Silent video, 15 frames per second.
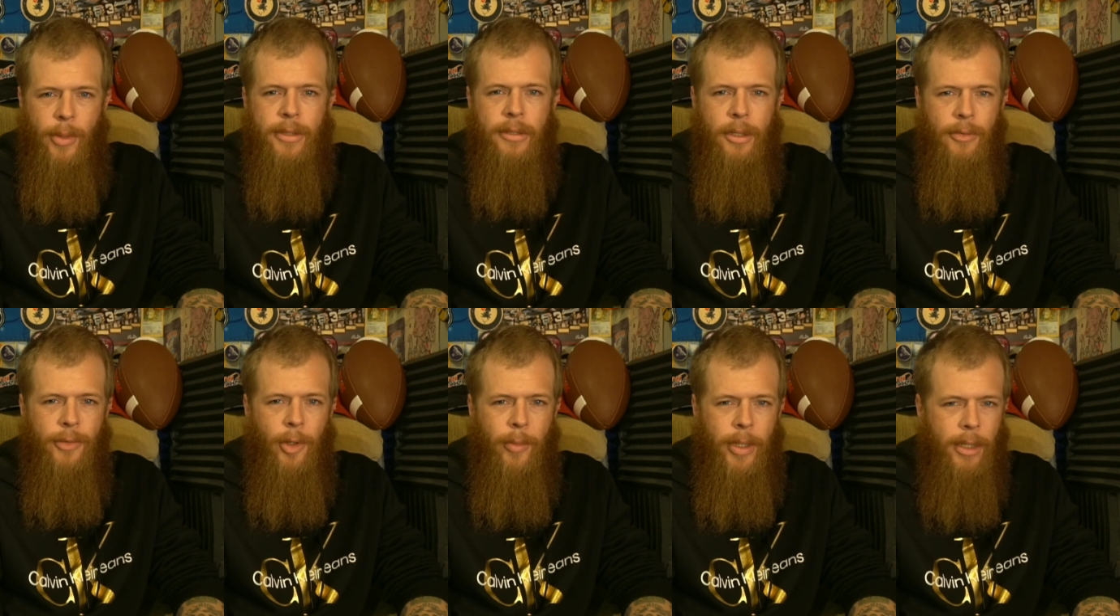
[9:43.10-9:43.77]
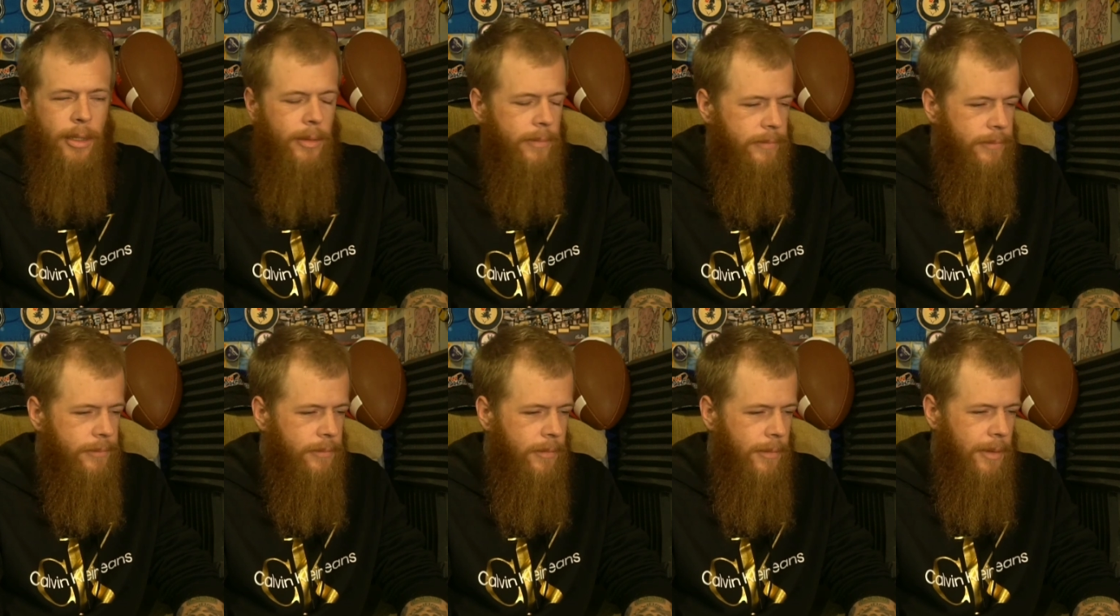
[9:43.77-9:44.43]
myself your money.
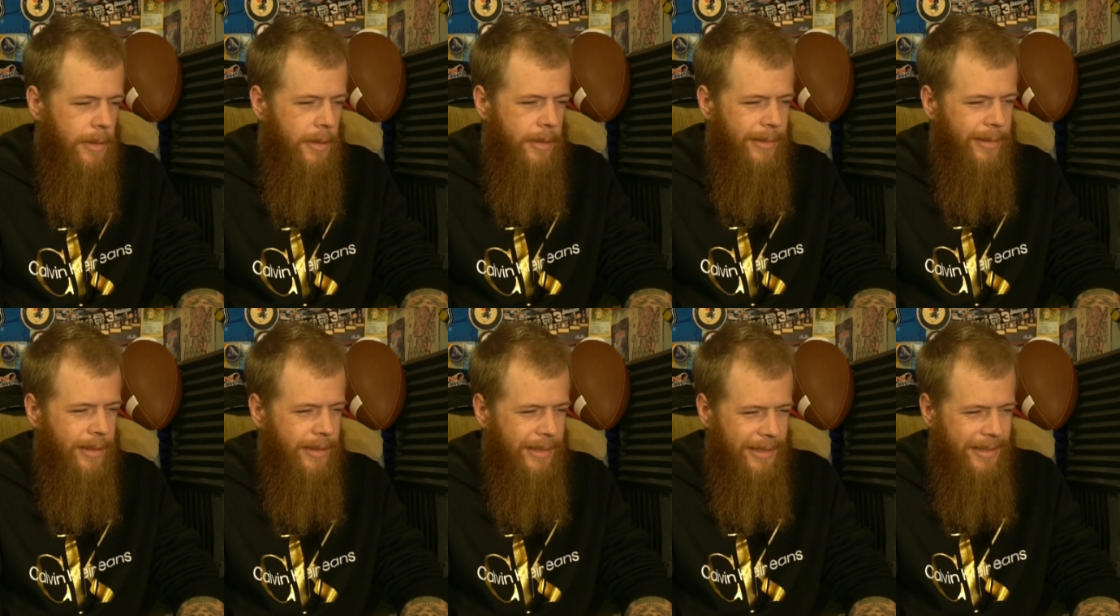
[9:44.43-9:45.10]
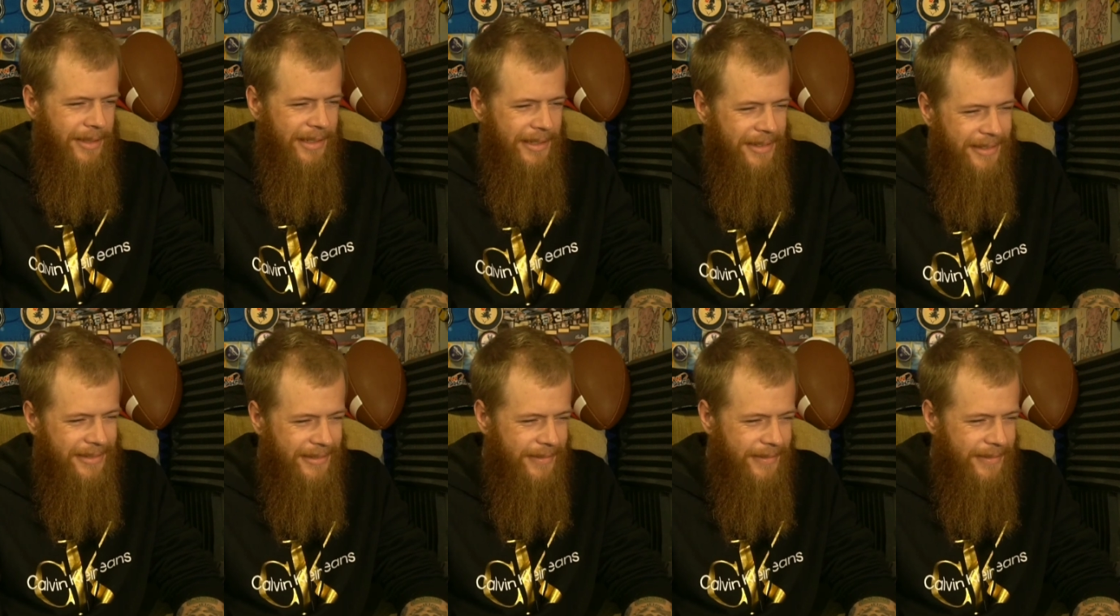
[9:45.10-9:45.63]
Uh,